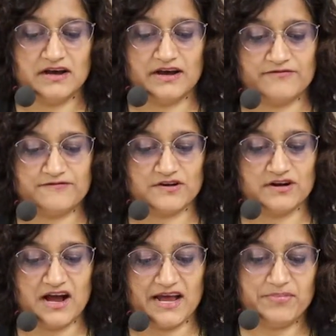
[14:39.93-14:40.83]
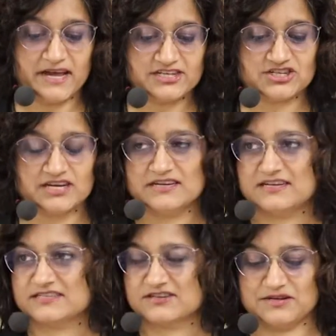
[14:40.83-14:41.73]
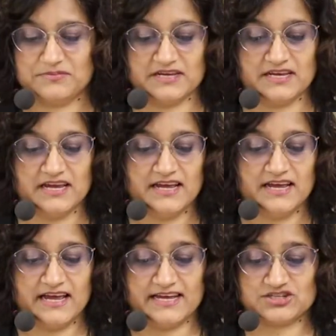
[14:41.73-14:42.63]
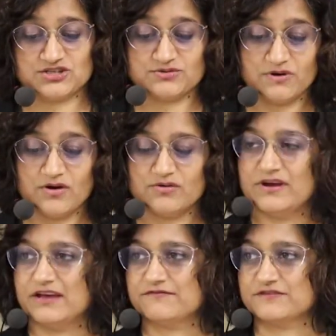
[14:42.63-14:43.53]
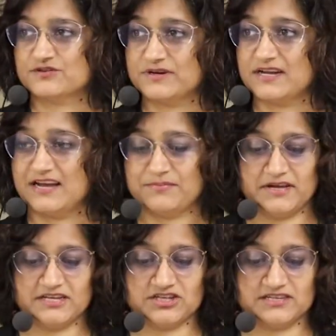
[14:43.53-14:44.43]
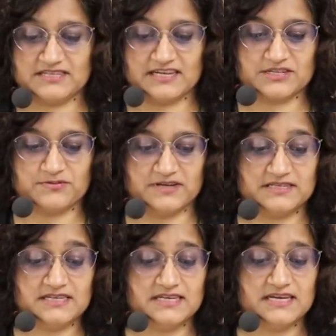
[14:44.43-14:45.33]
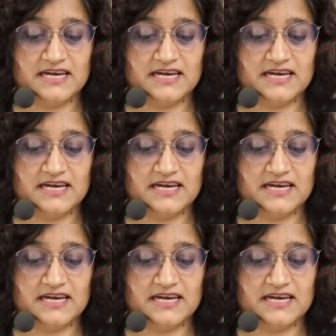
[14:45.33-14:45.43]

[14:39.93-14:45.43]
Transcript: for Hypatia is going to be H2O, and for twin Hypatia, it's XYZ.